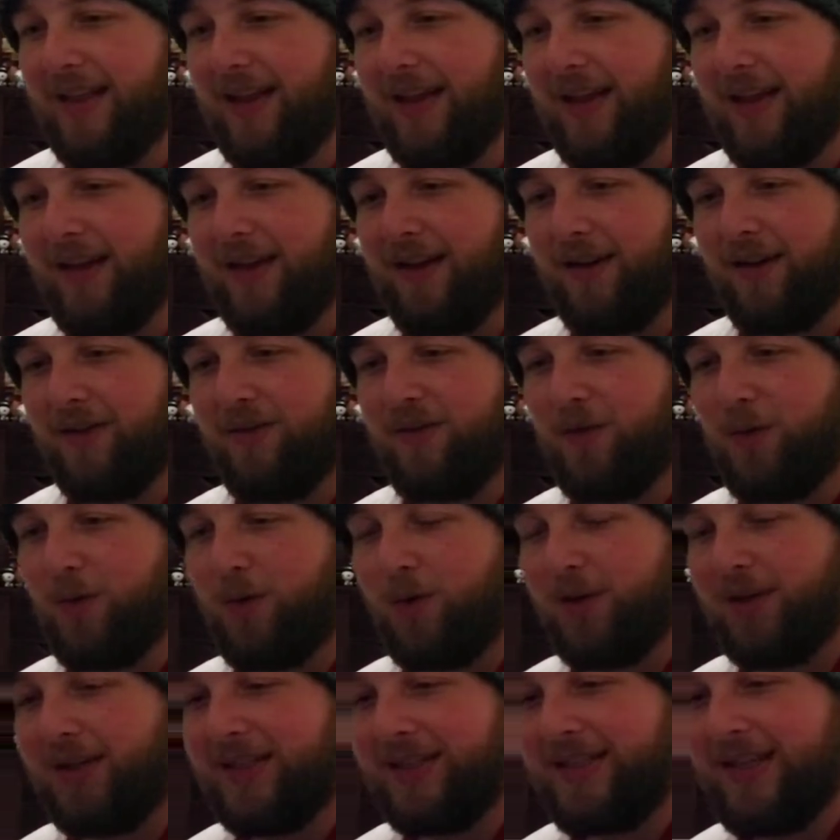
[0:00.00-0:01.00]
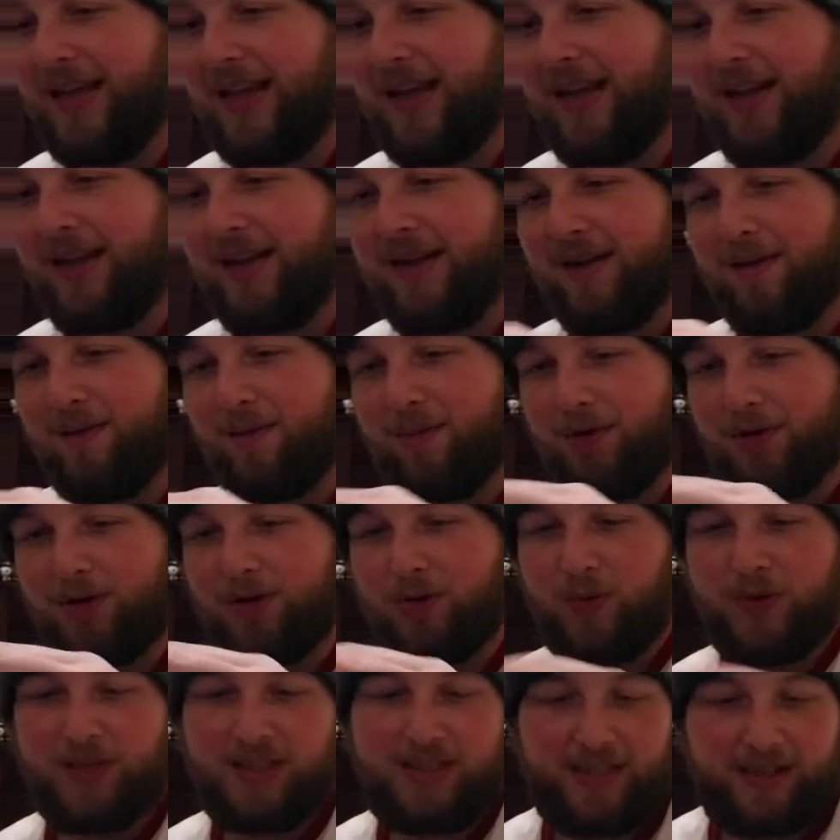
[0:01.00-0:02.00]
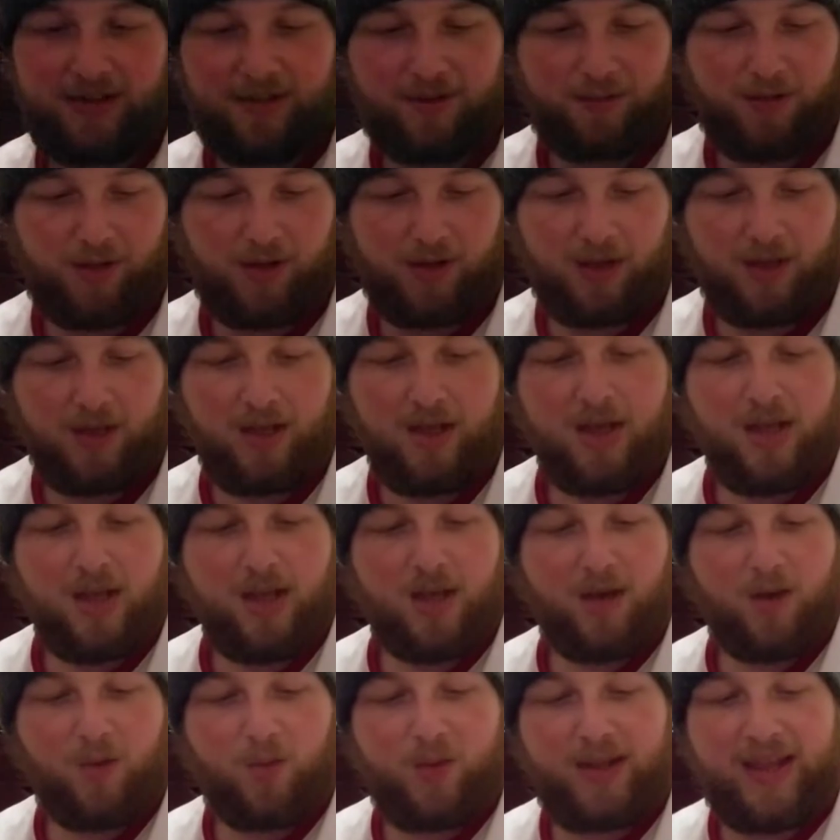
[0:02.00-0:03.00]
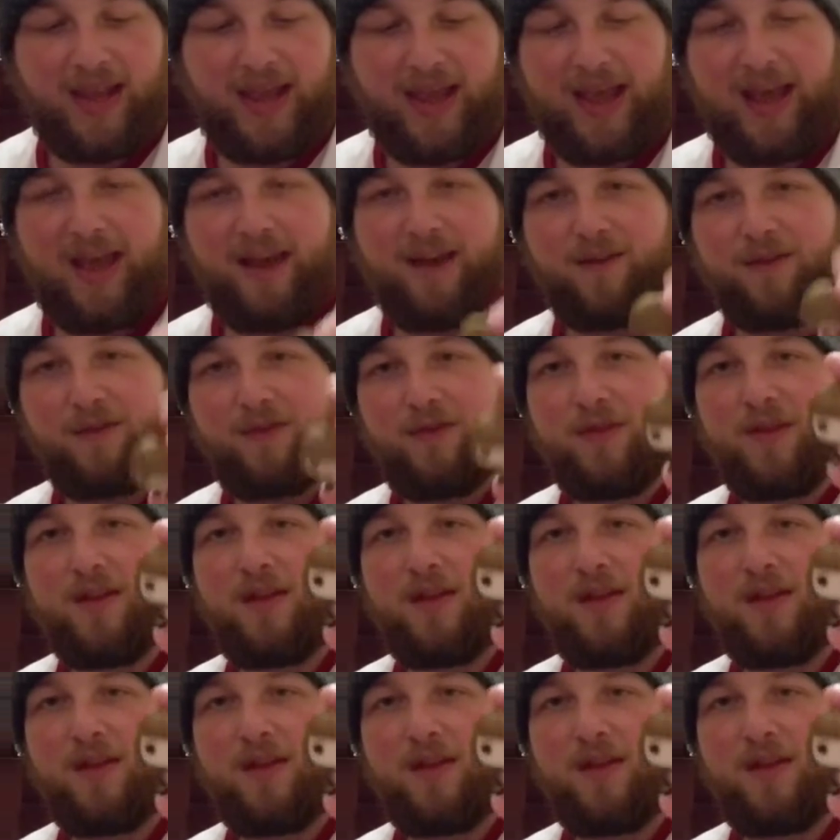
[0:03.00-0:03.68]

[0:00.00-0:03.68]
then for day number 23, we have